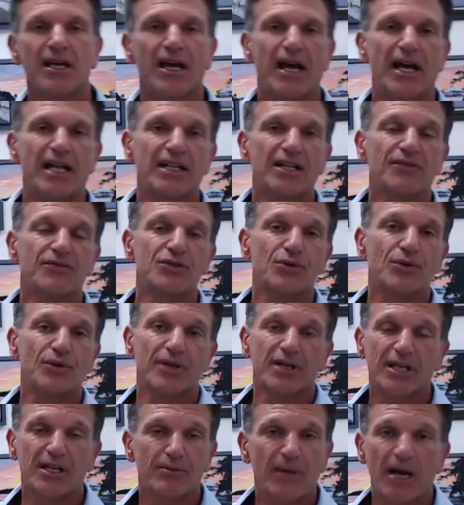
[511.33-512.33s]
I love
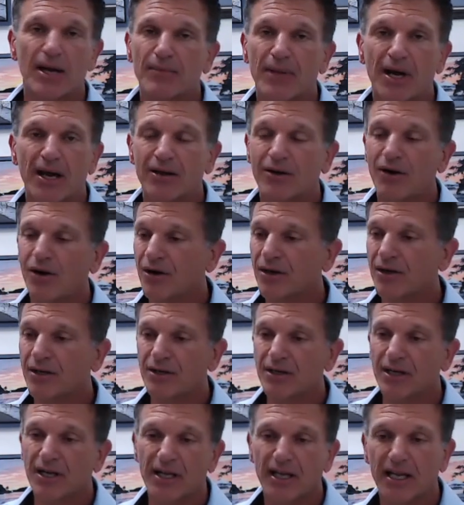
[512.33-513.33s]
talking about my art
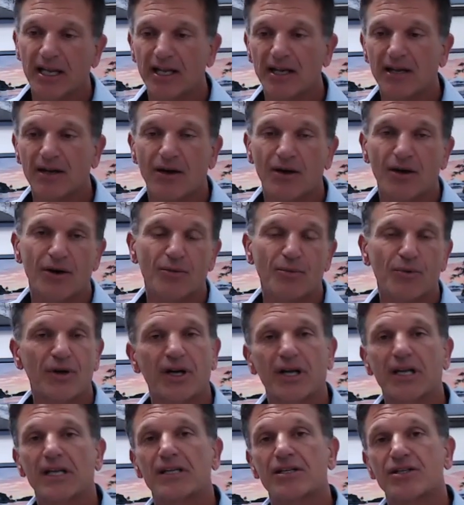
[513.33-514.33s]
and
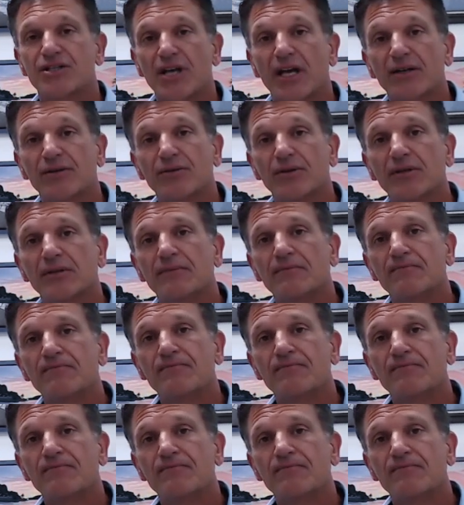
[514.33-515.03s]
artwork in general.